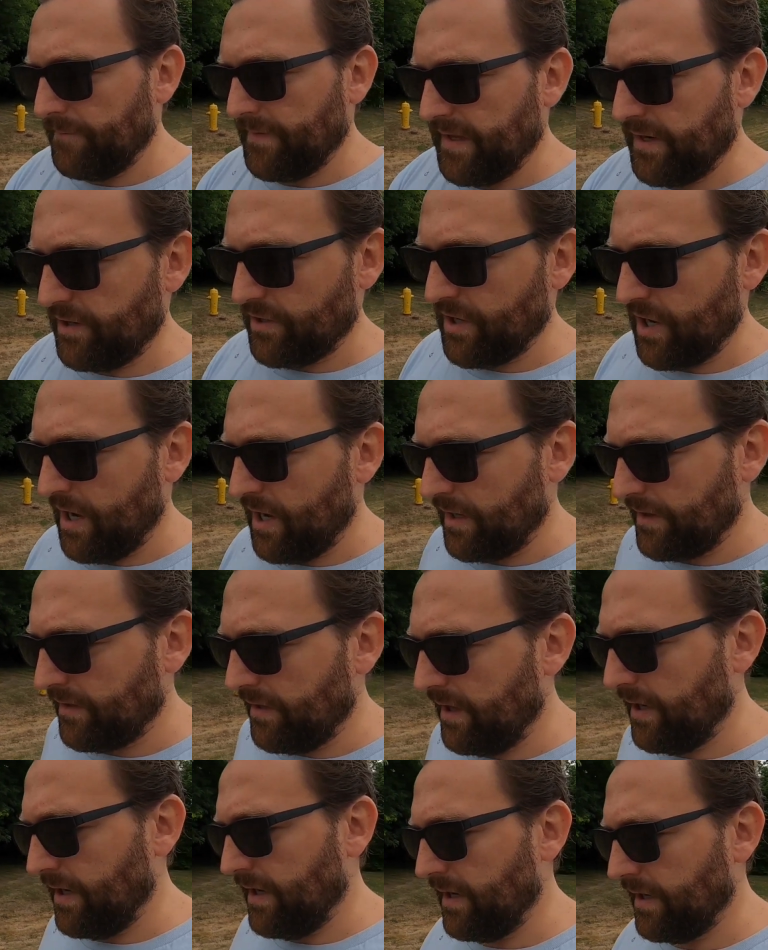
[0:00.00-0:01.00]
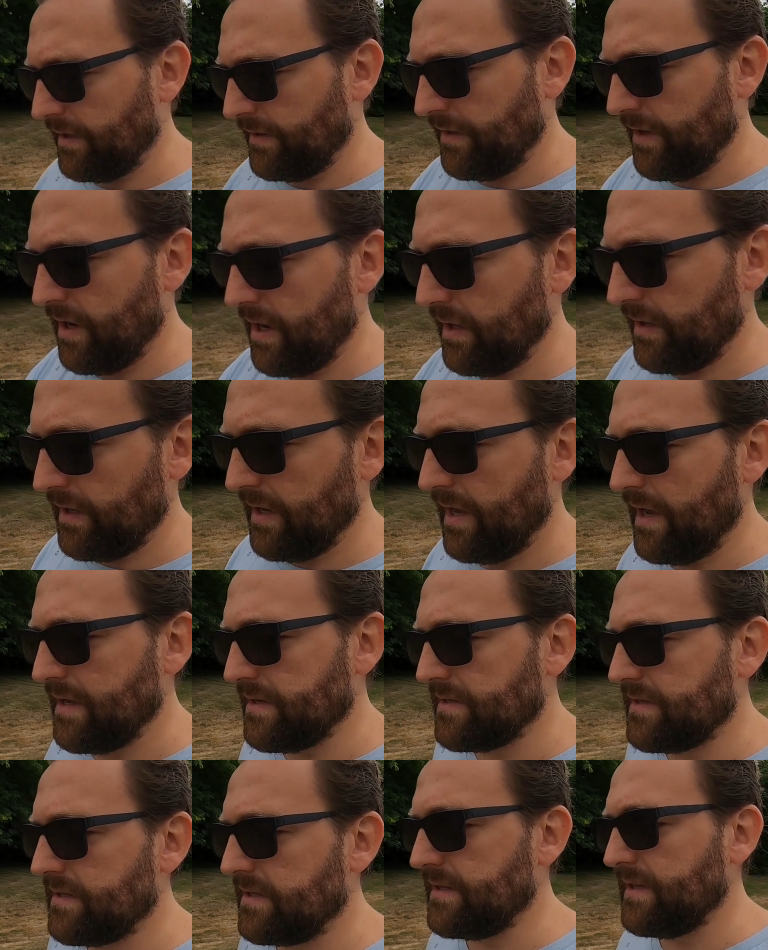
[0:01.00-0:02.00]
They're not
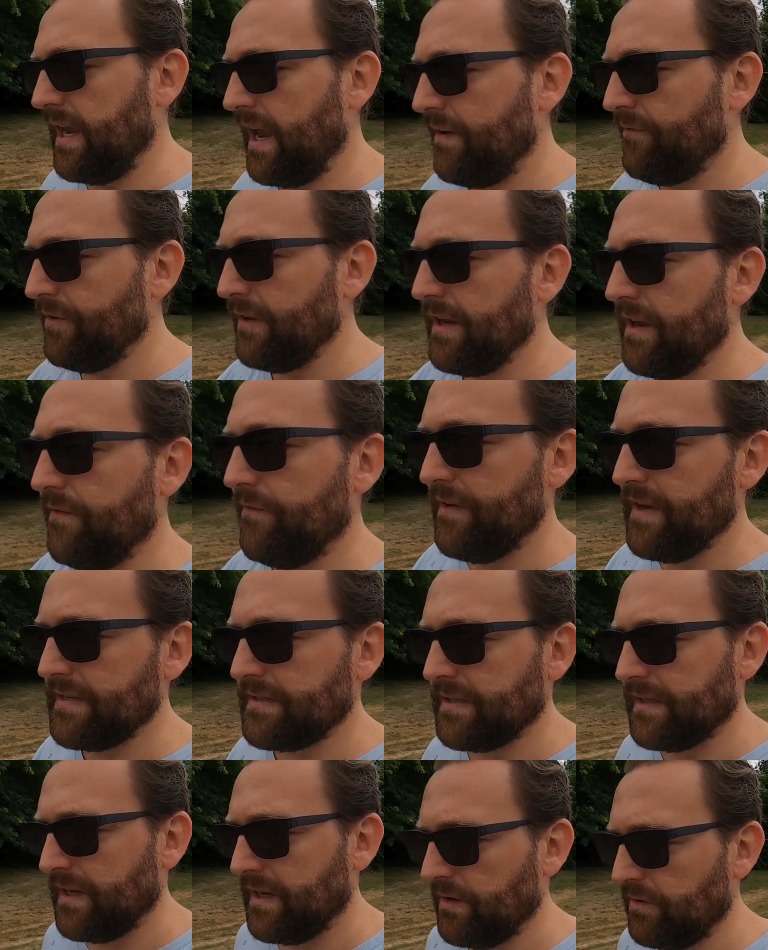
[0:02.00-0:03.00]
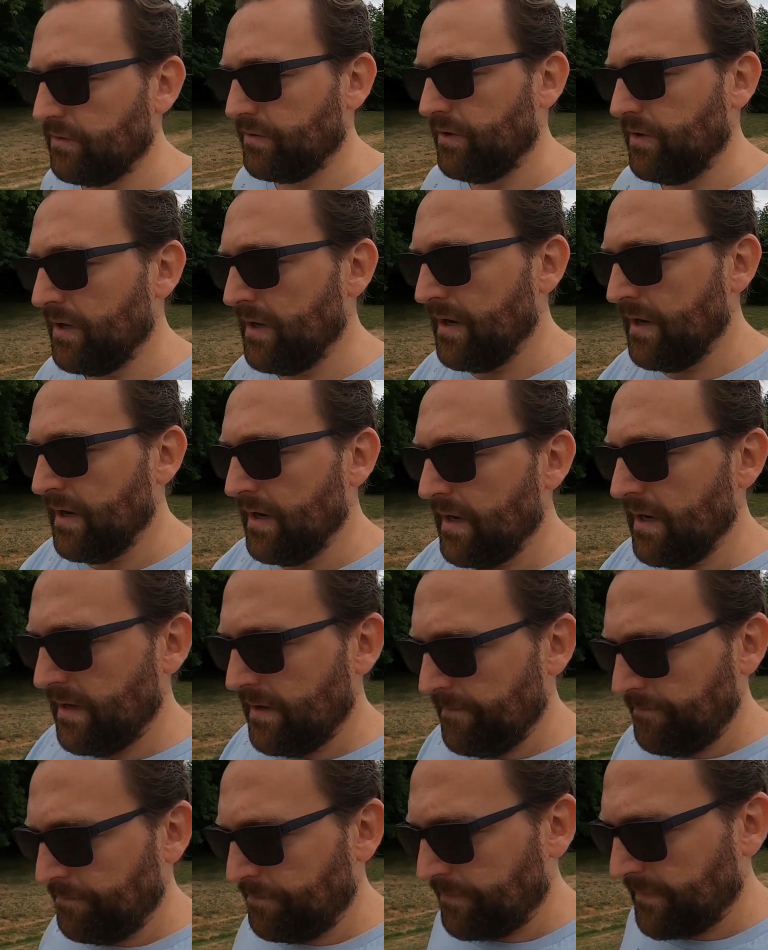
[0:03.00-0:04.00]
as heavily invested into
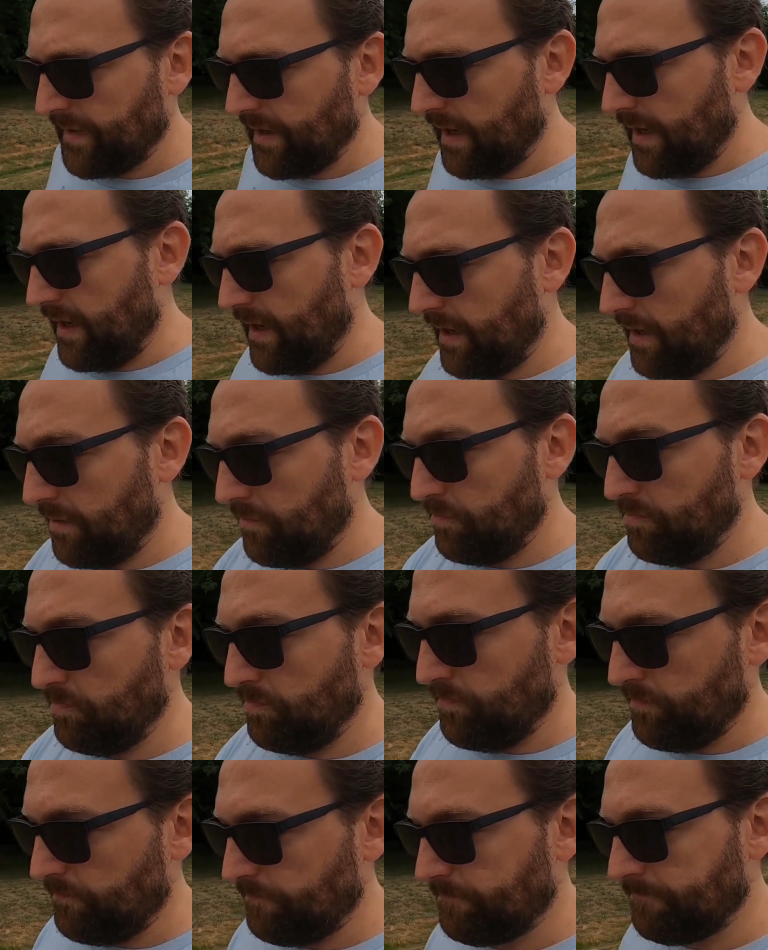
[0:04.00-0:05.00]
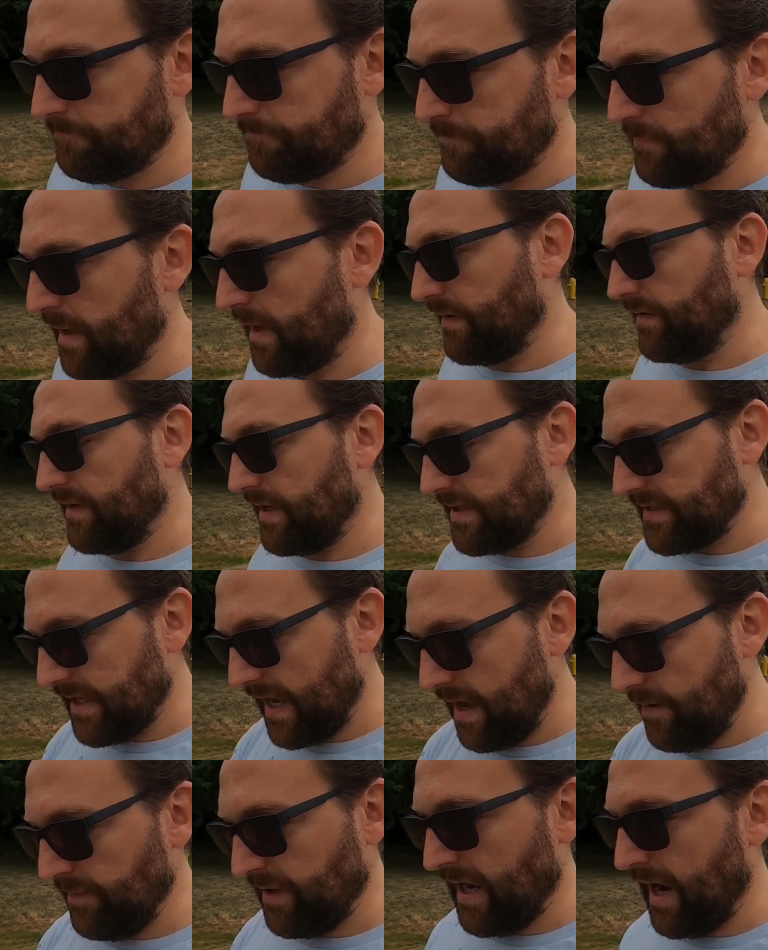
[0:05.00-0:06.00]
the
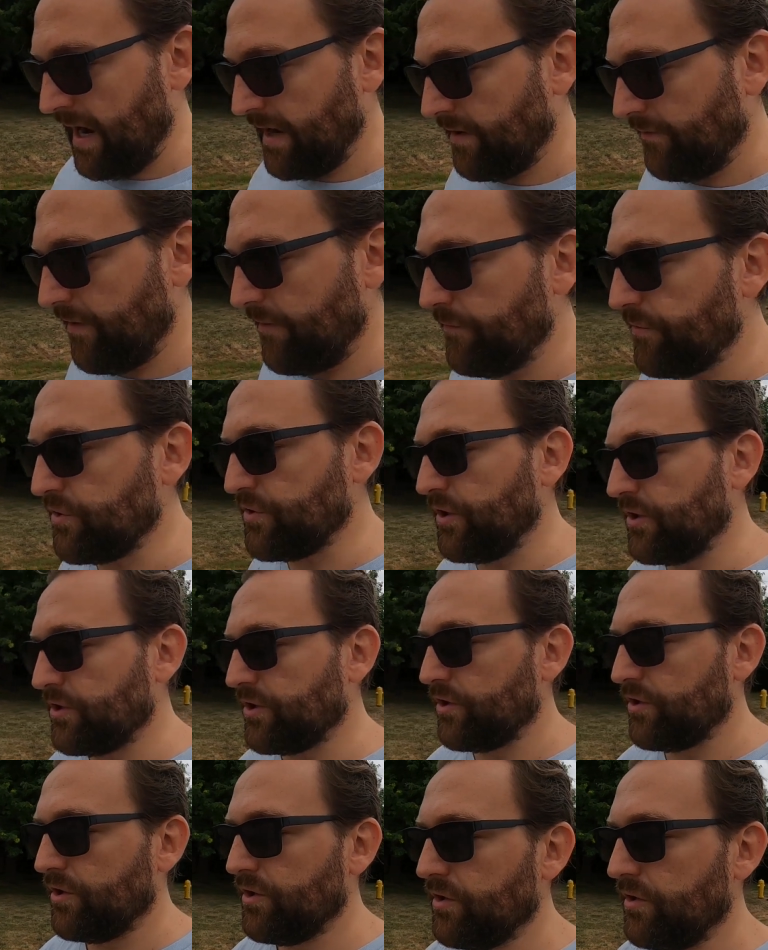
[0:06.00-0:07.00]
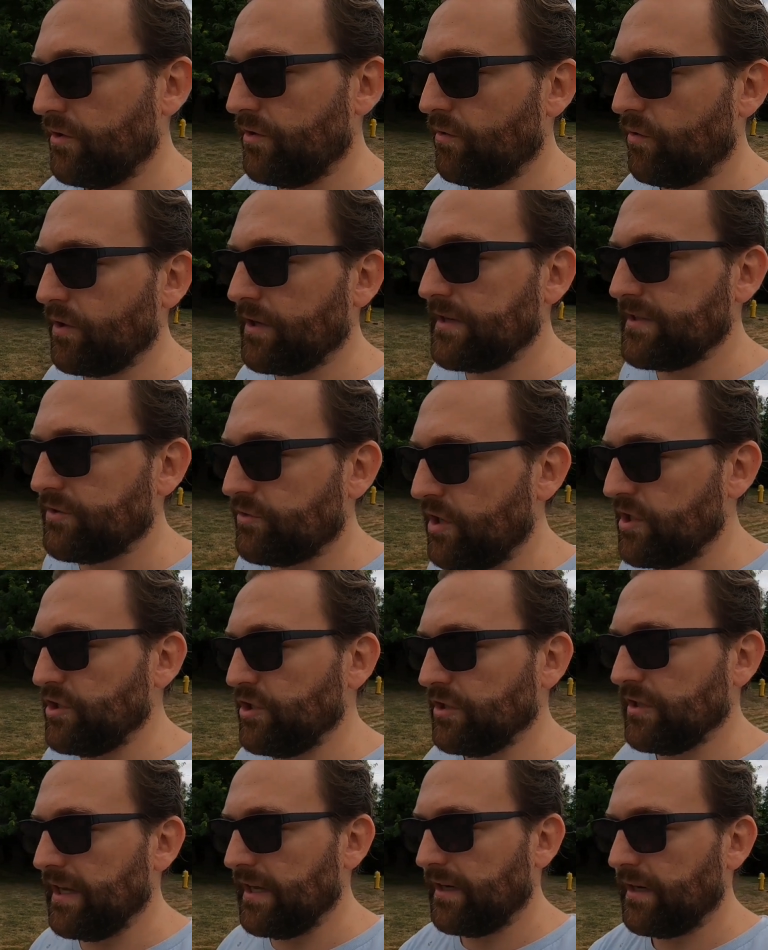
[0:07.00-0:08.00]
same kind of infrastructure
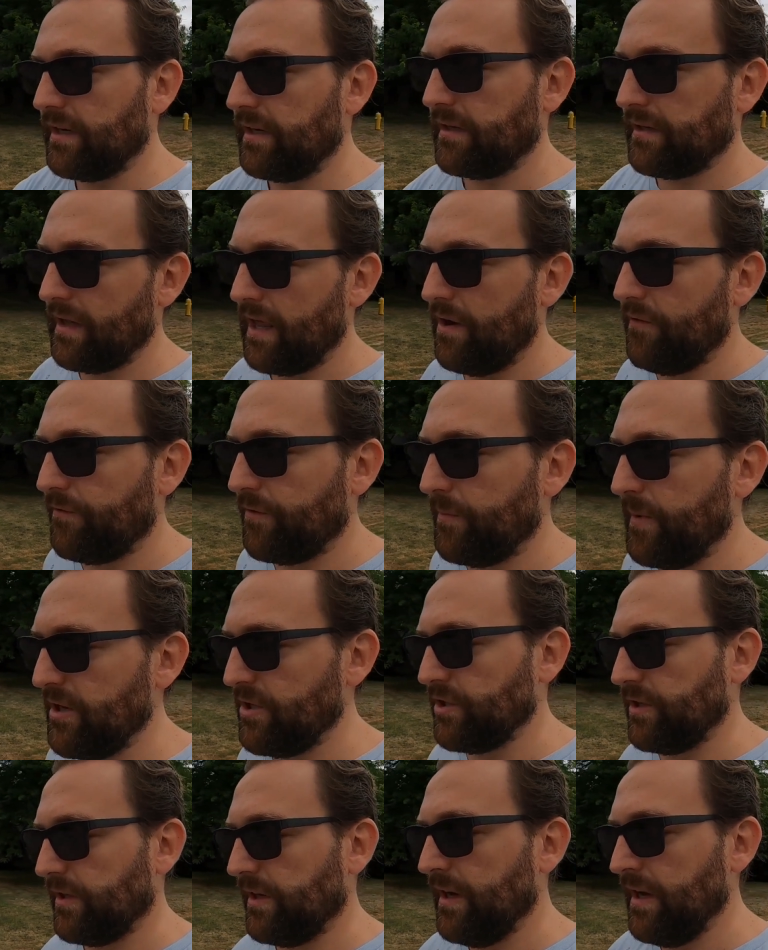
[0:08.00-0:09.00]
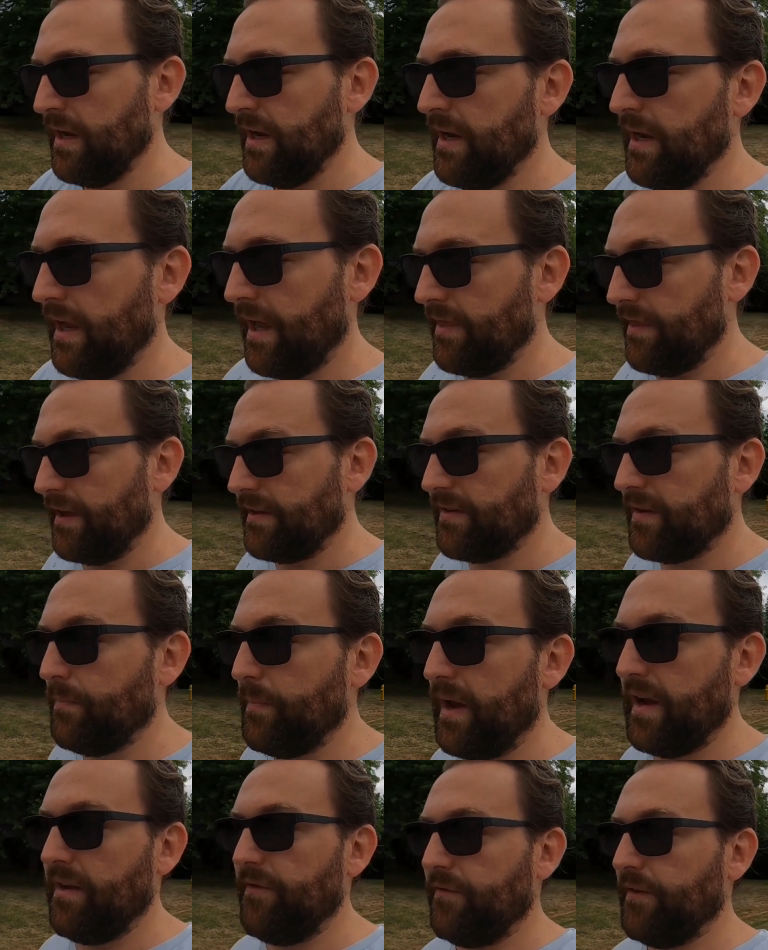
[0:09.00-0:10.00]
orchestration like CloudFormation, and that's a
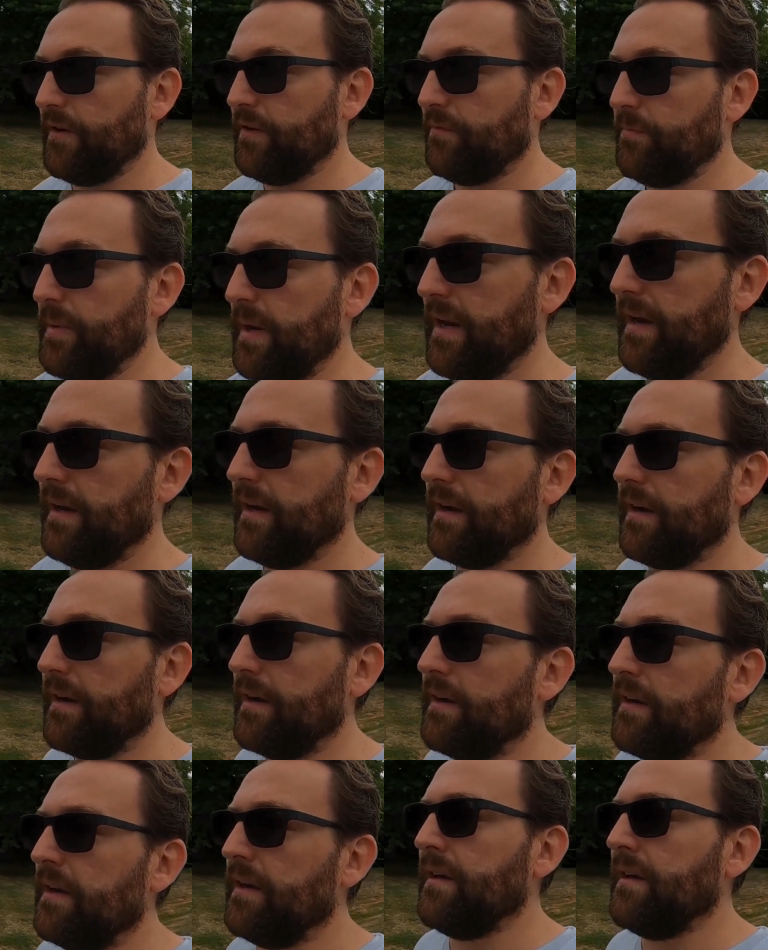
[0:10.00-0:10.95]
benefit of being a